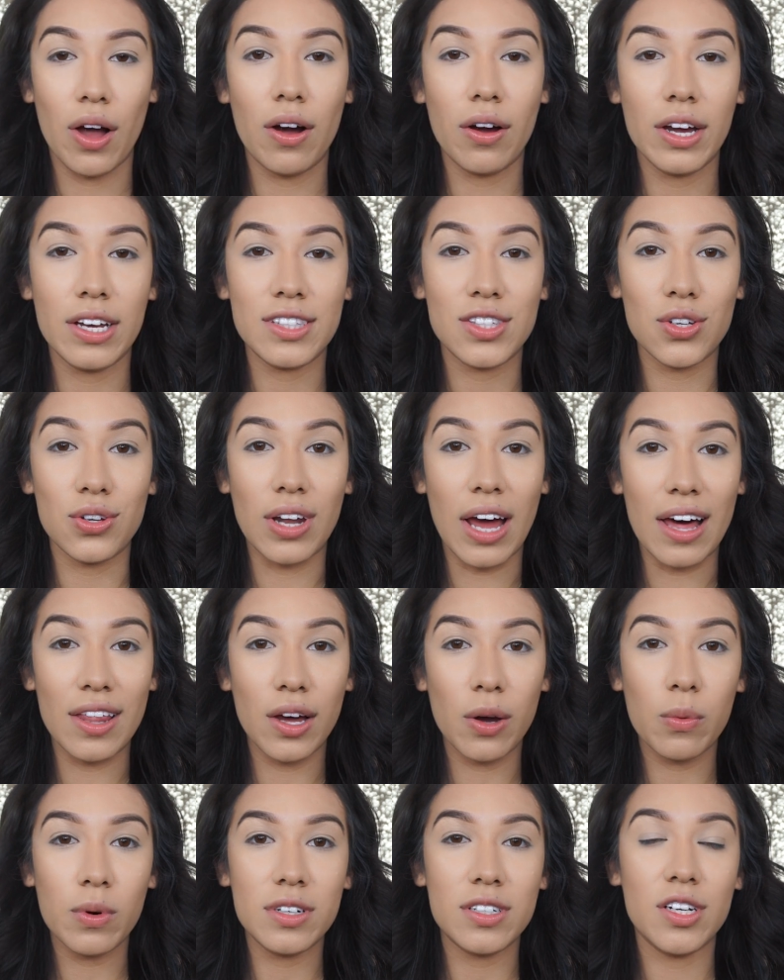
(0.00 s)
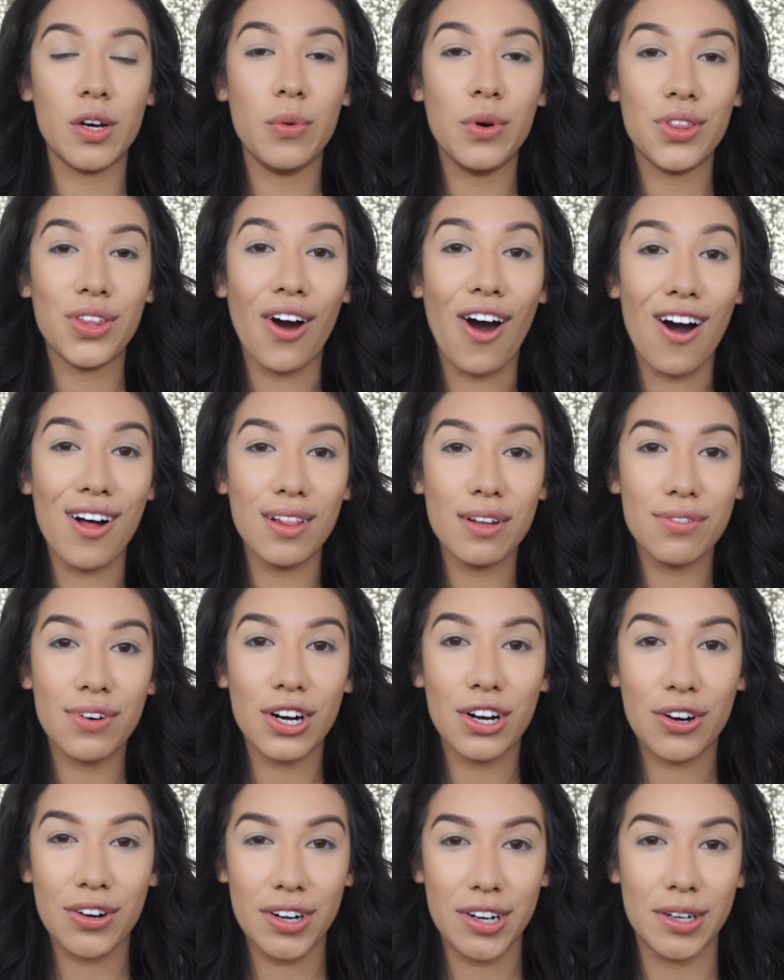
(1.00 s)
Okay, so now that we're done with all of
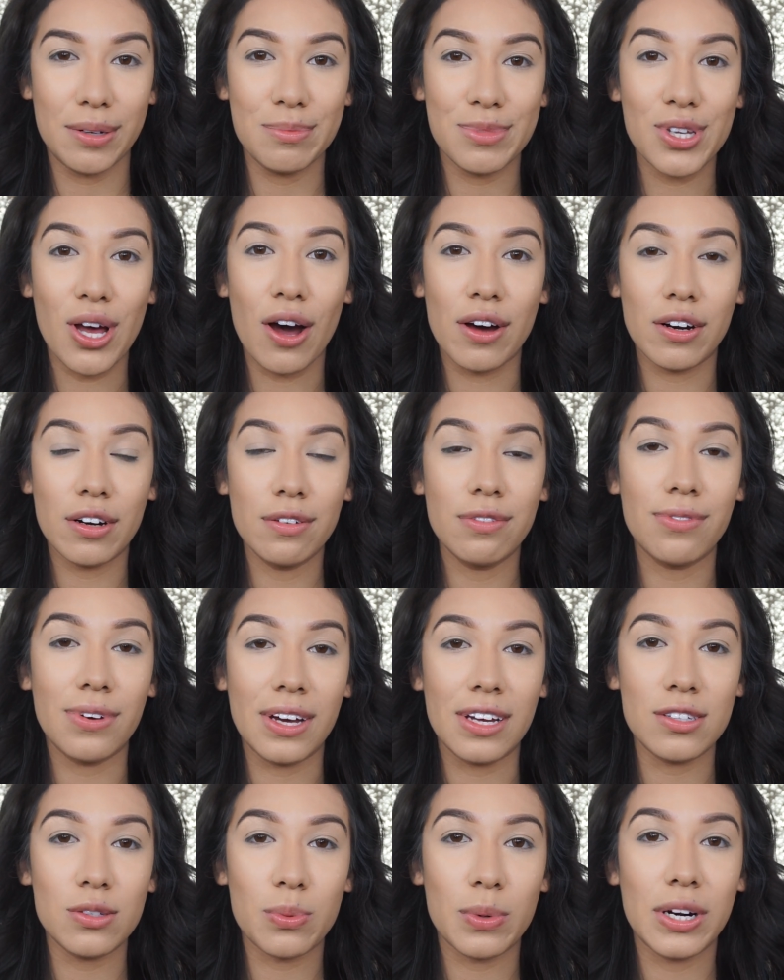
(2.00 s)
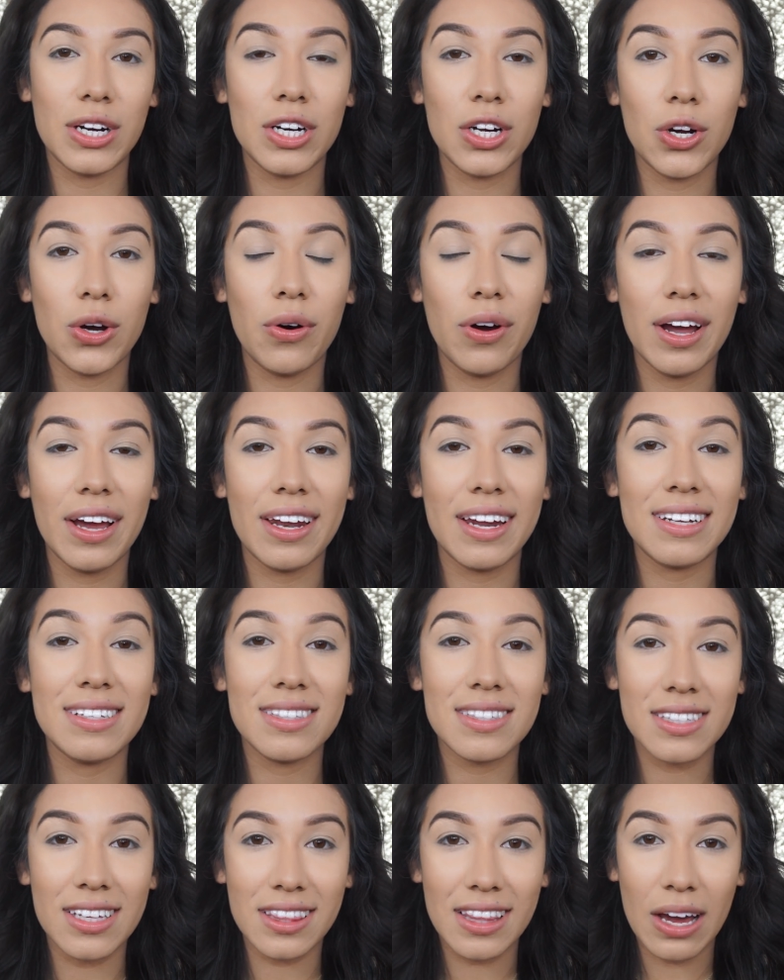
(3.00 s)
our creams on our face, we're going to go ahead
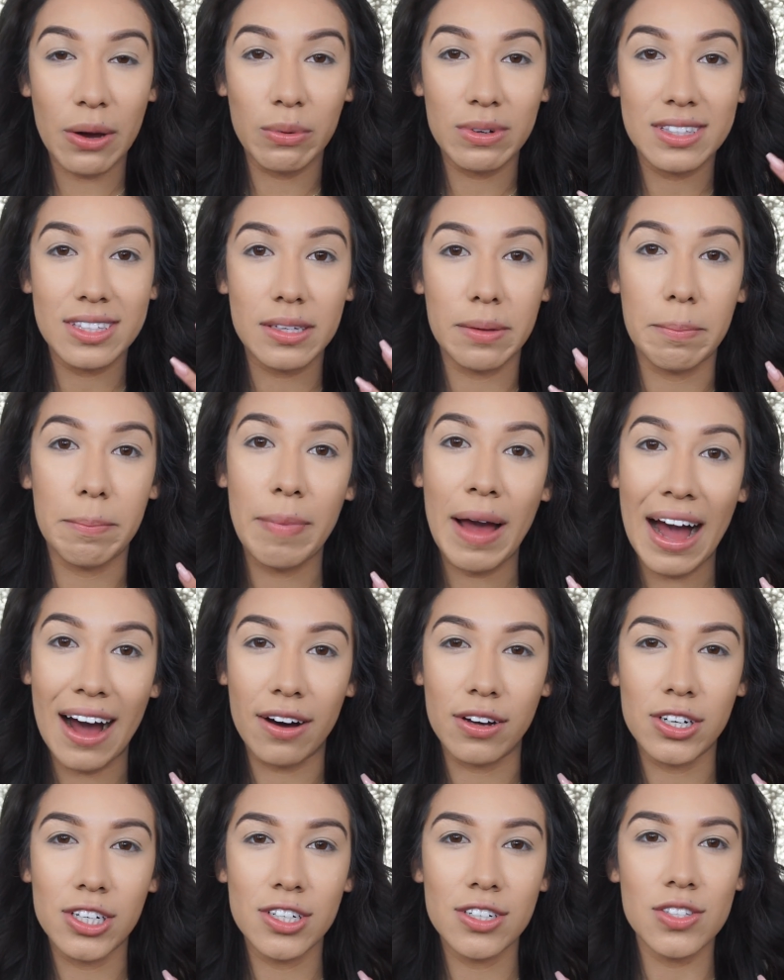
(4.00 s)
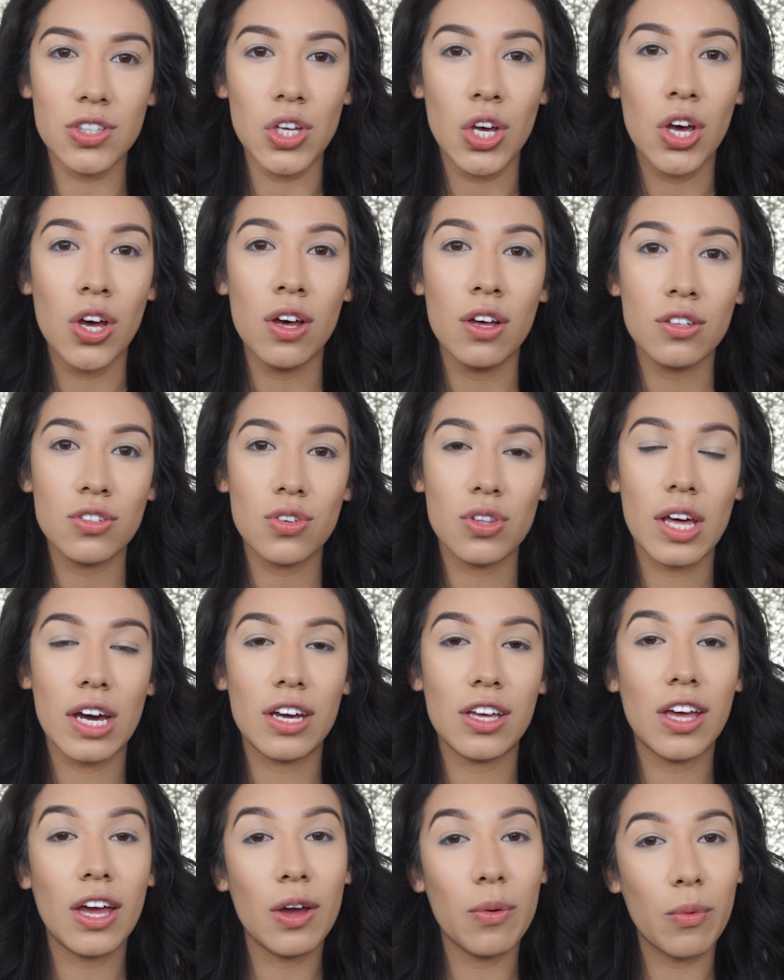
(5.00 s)
and set that with some powders so
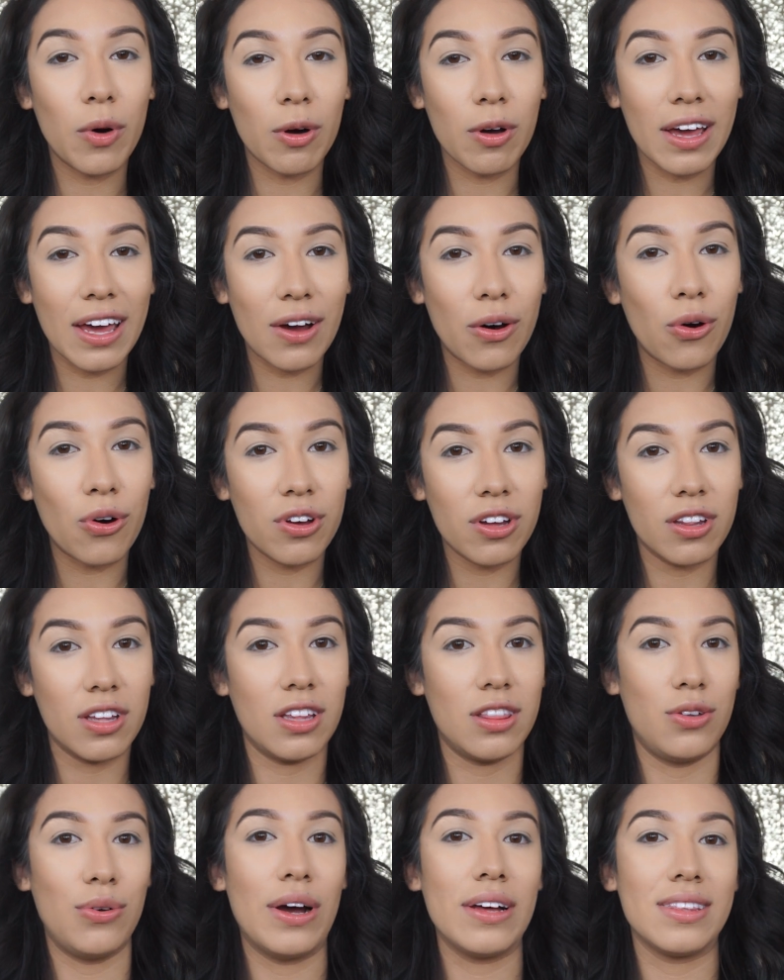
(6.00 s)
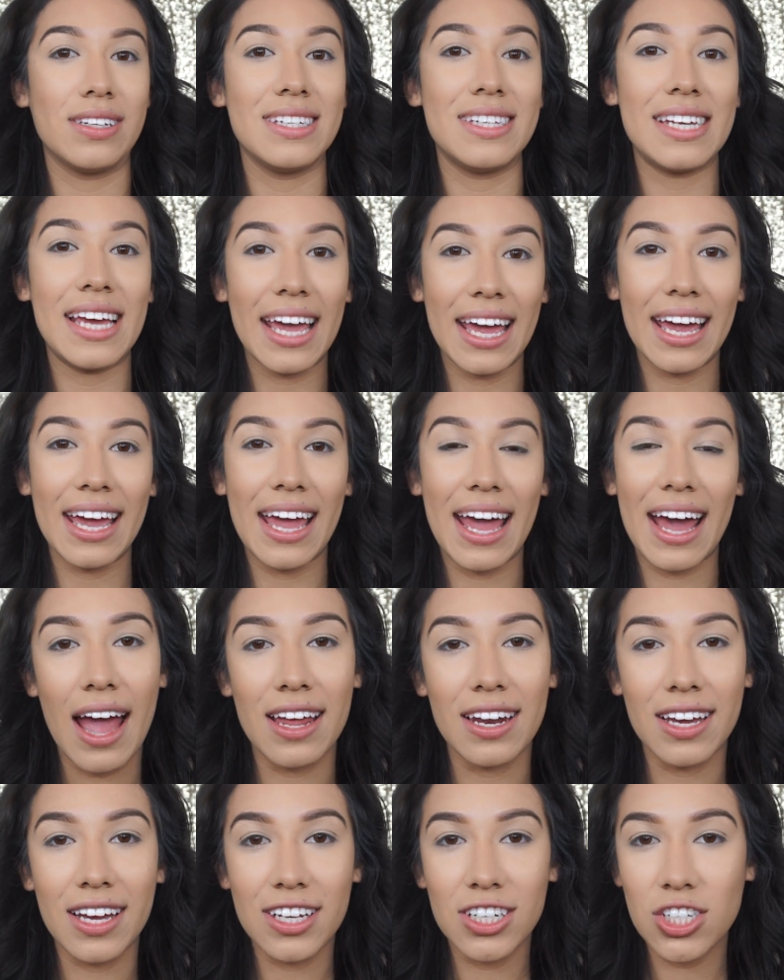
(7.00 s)
that it won't get oily throughout the day
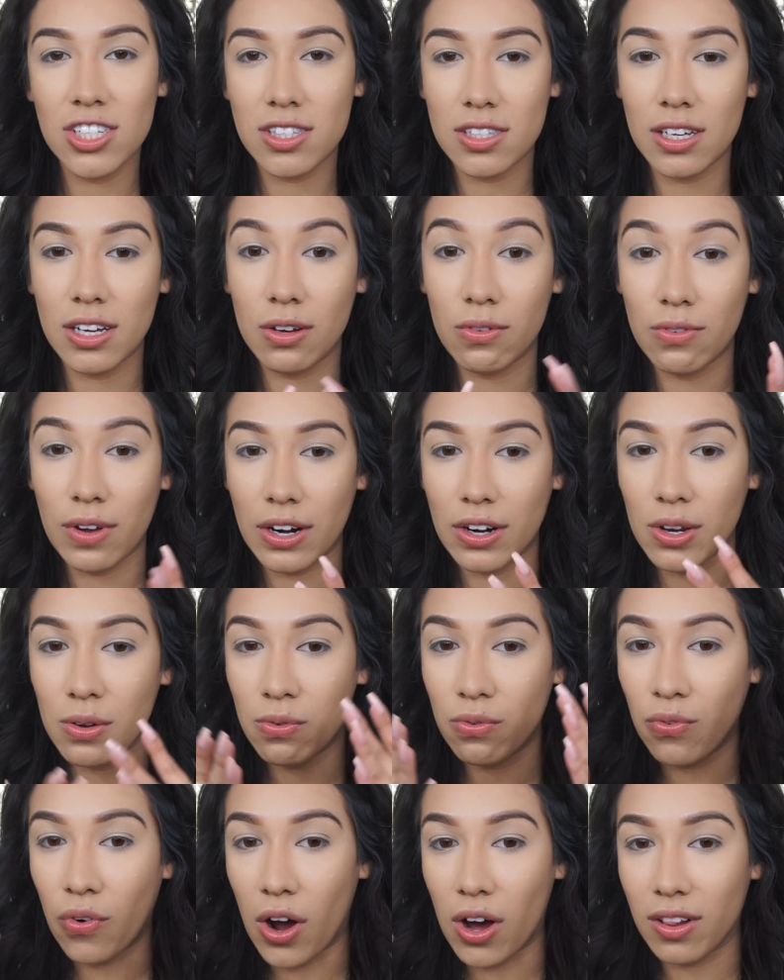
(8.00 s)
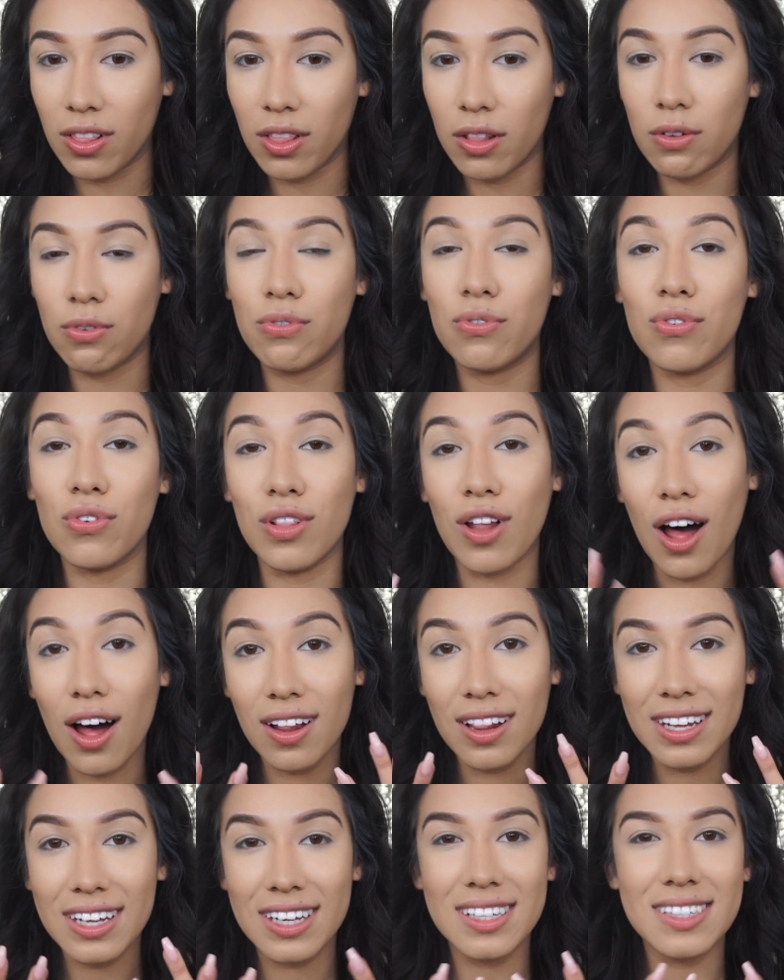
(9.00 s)
and it can just look very
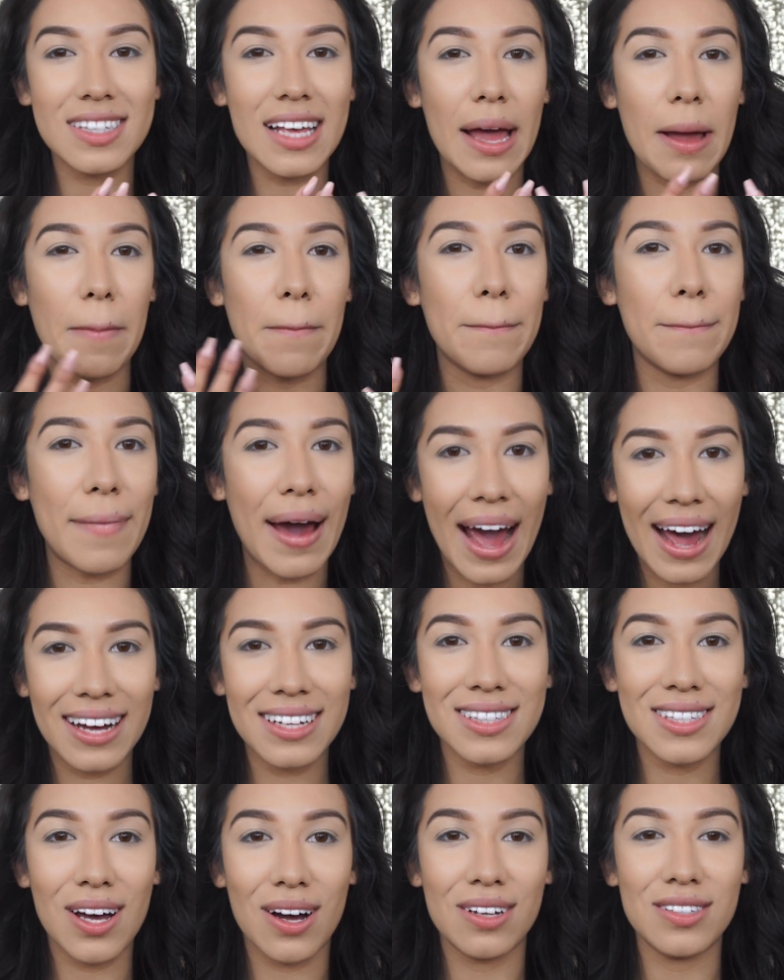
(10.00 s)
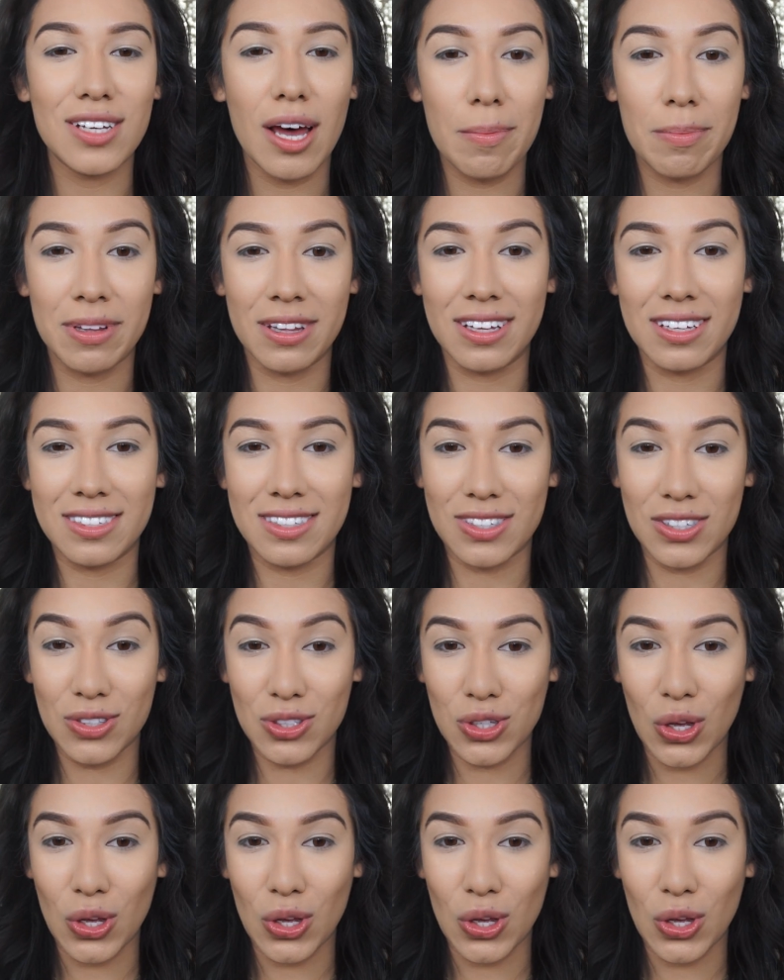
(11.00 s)
flawless and matte on top of this.